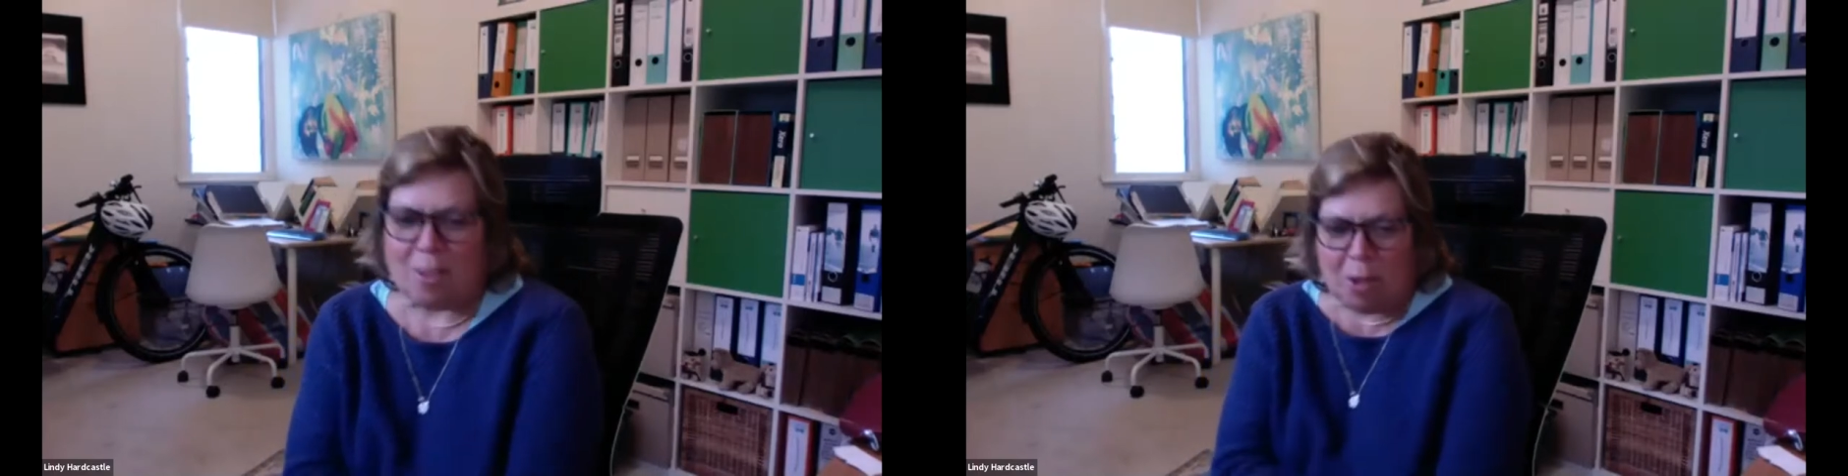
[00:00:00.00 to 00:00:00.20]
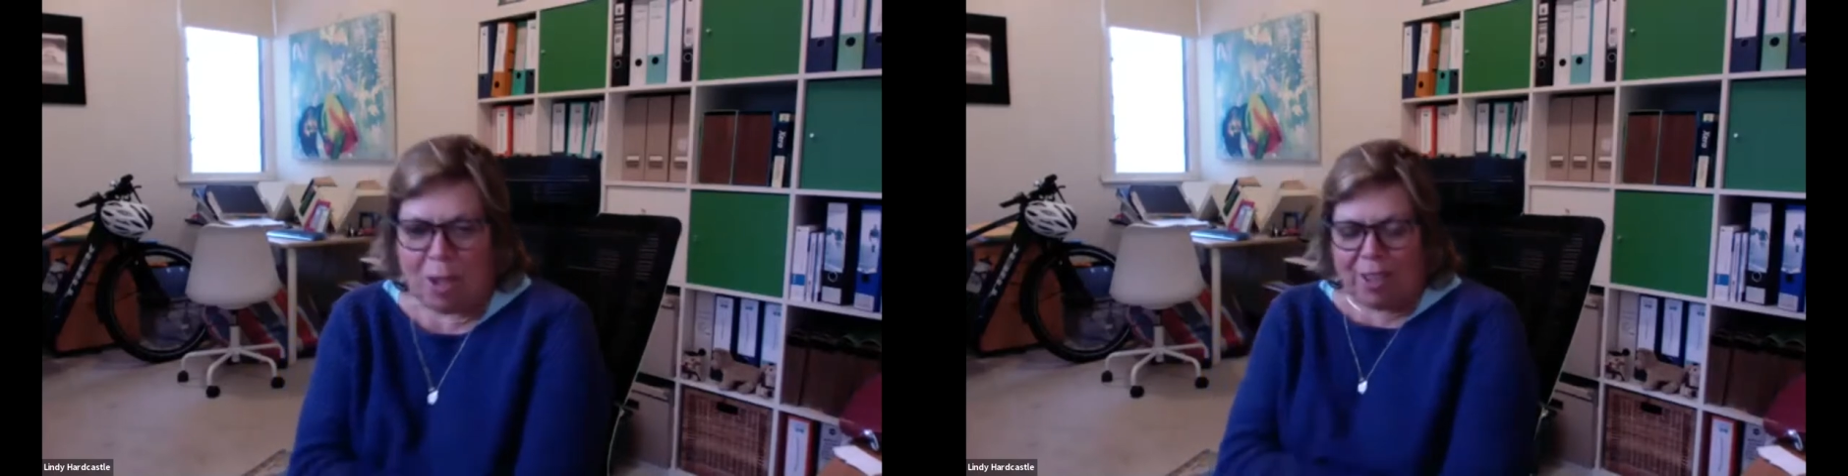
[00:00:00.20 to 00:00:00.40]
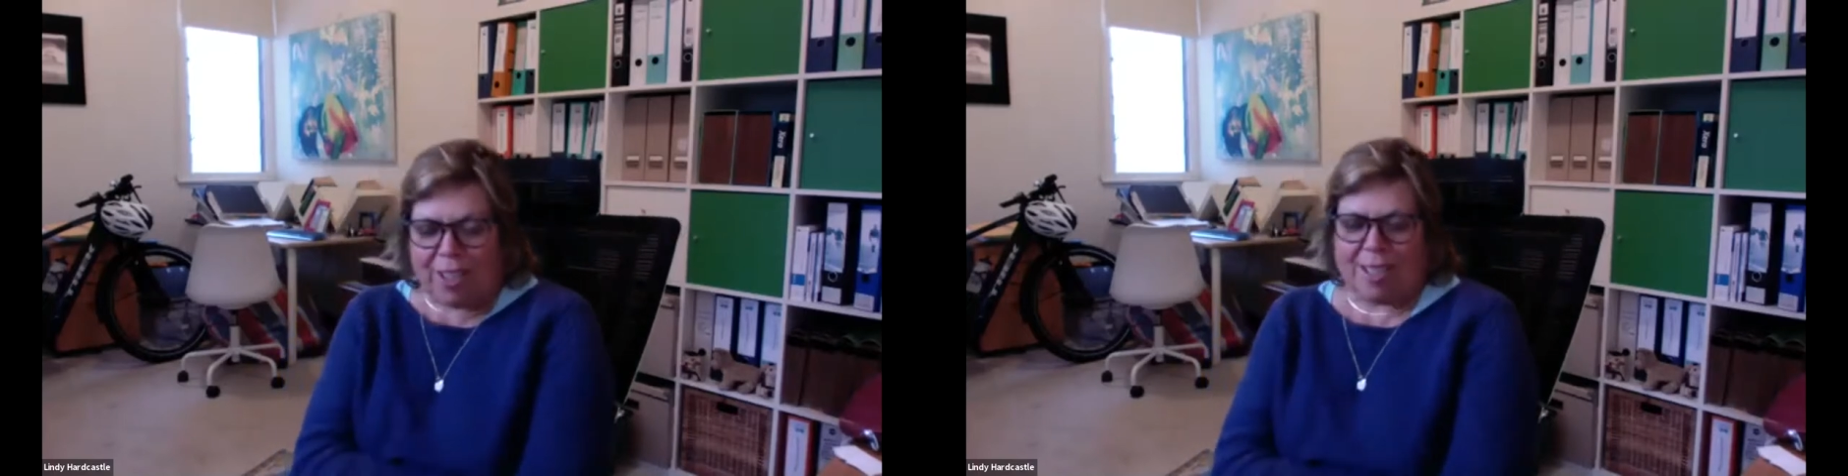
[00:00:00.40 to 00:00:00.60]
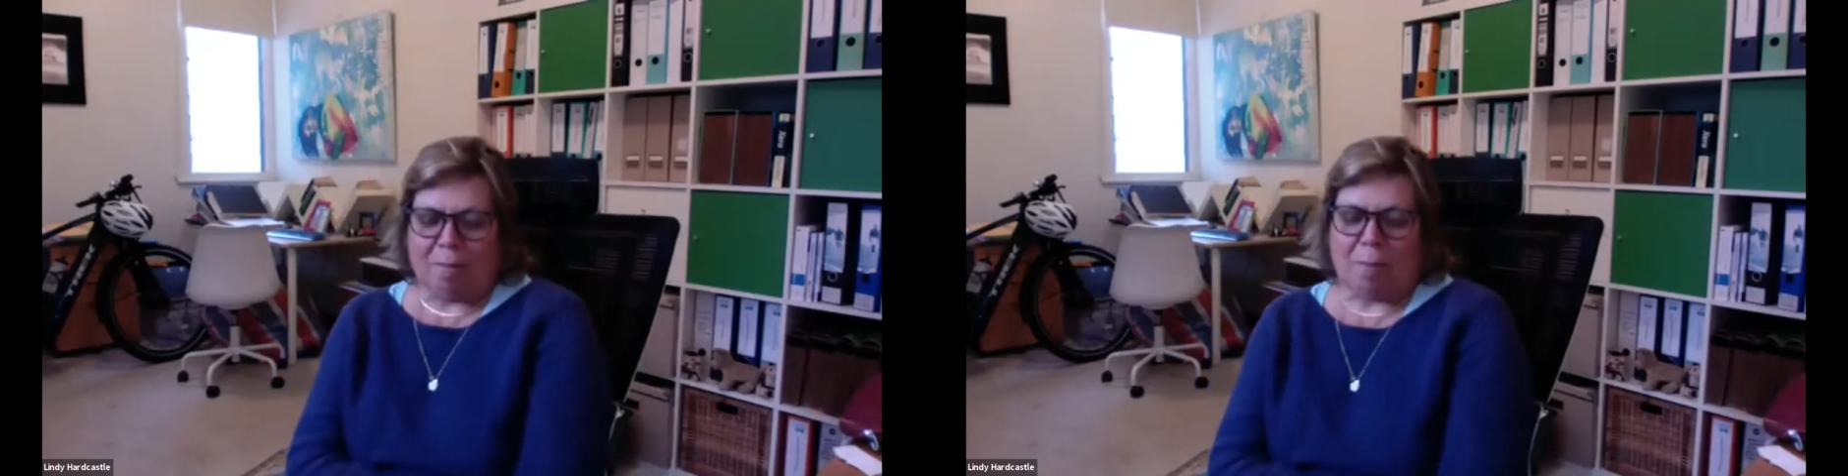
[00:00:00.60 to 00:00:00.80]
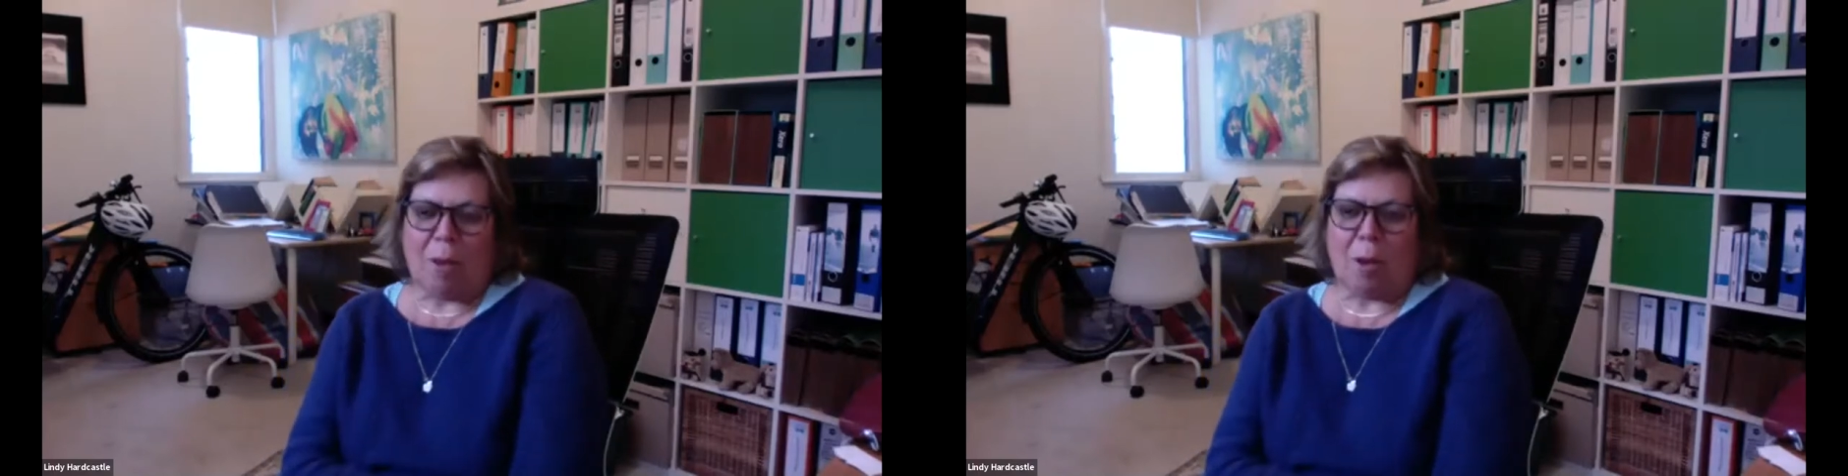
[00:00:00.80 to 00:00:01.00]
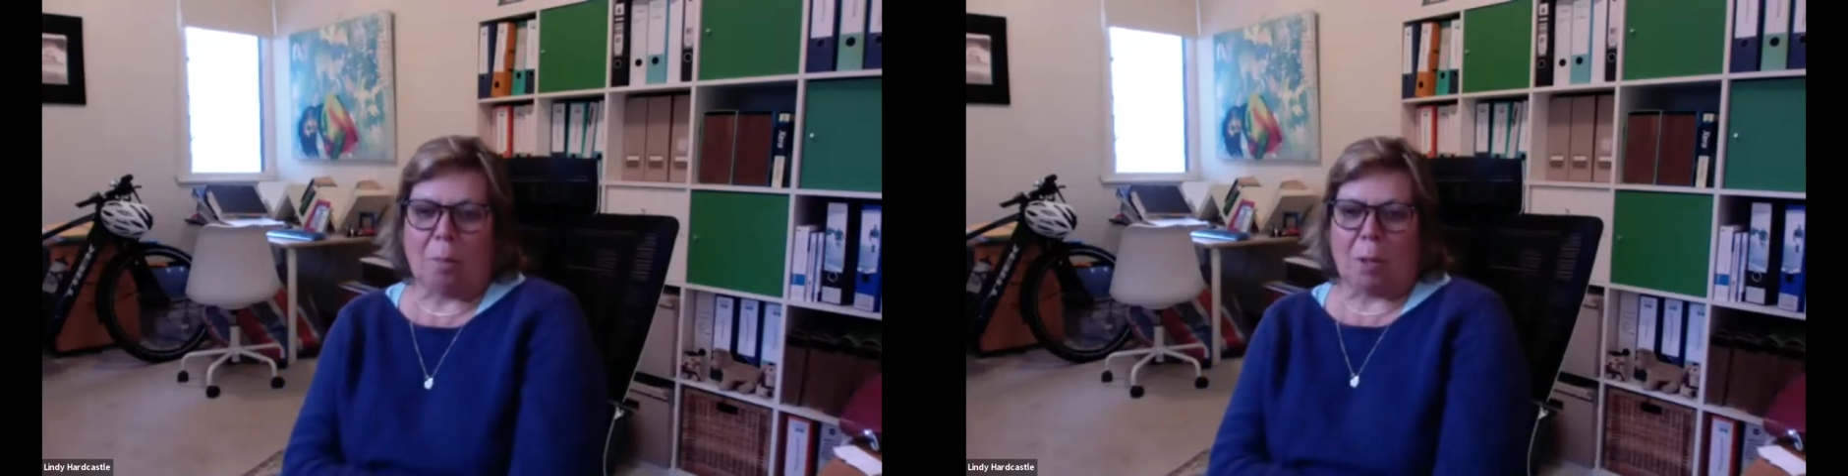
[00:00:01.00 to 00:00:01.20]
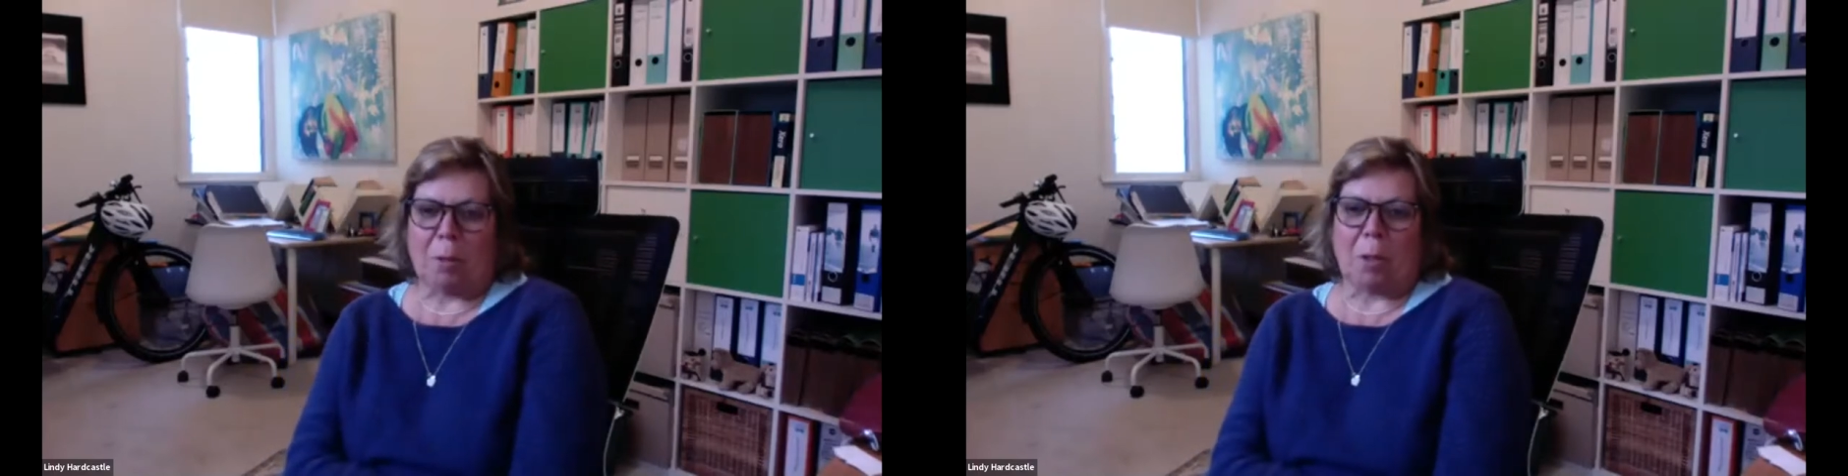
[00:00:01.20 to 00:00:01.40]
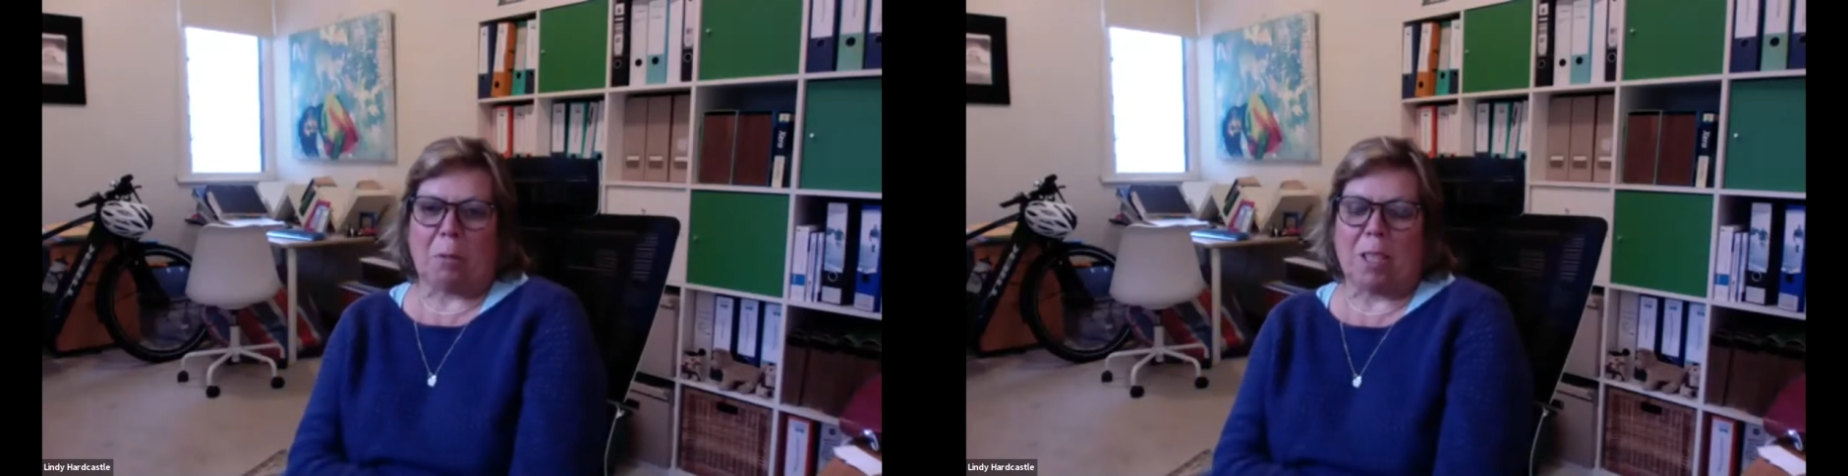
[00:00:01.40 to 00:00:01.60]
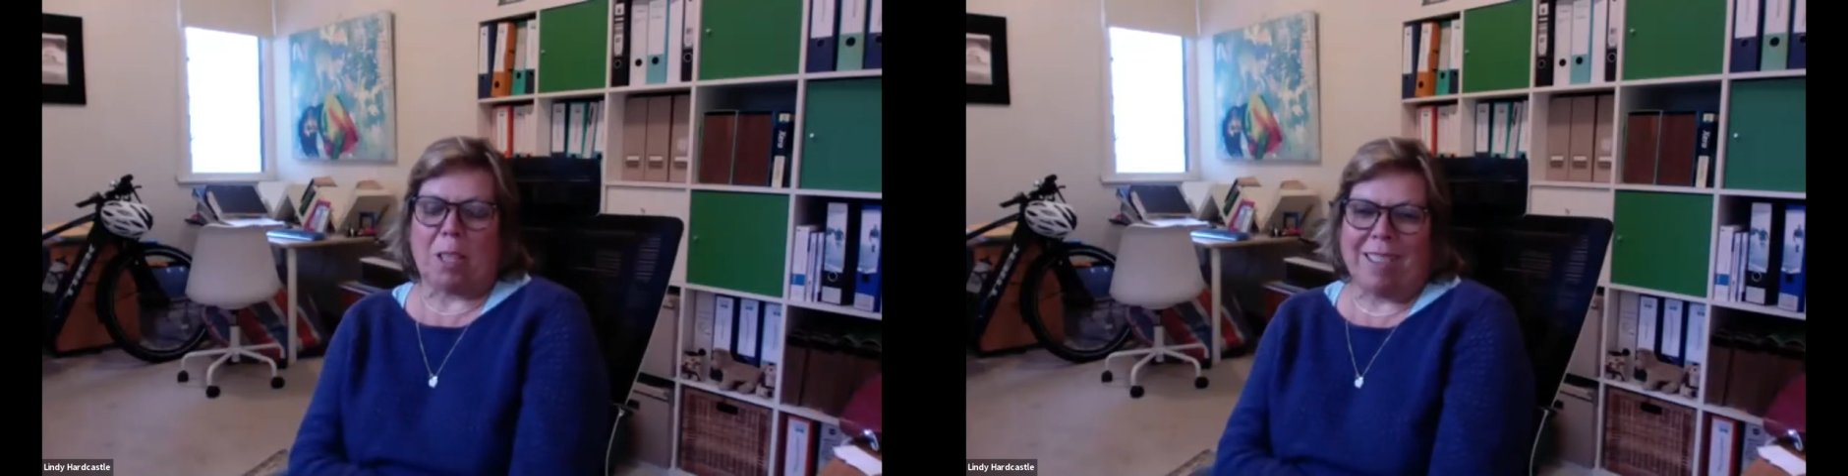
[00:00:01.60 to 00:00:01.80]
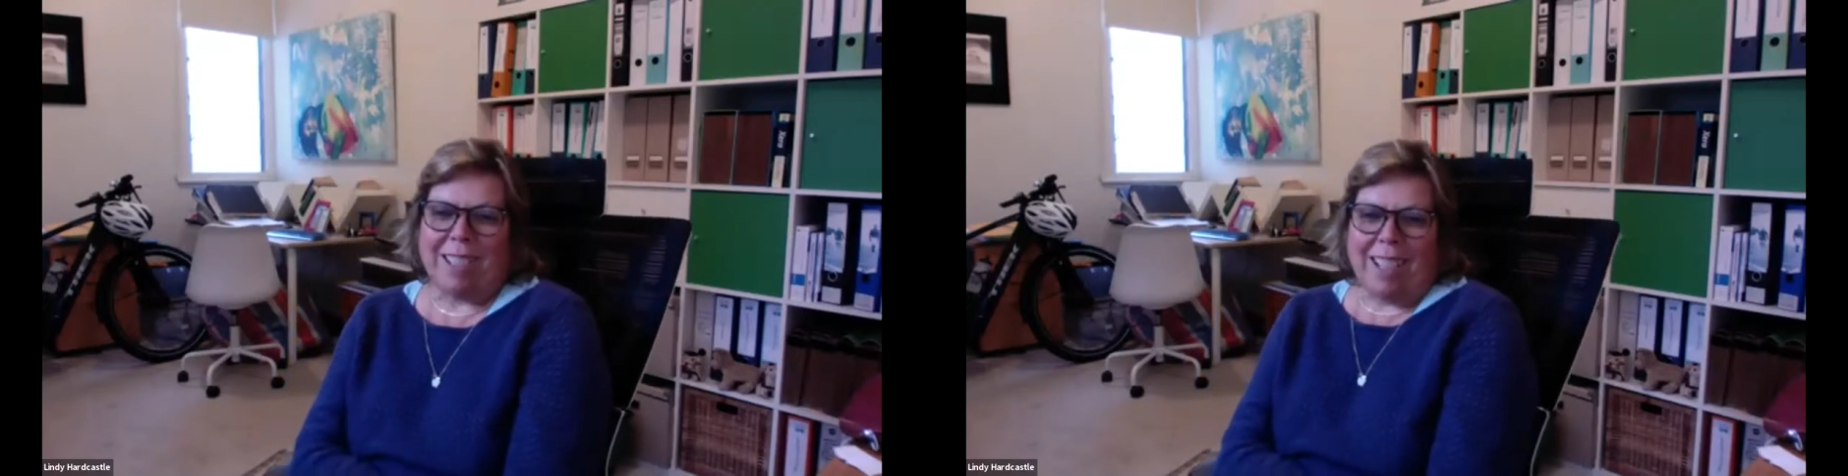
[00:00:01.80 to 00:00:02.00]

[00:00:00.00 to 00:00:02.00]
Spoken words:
twilights on Pittwater with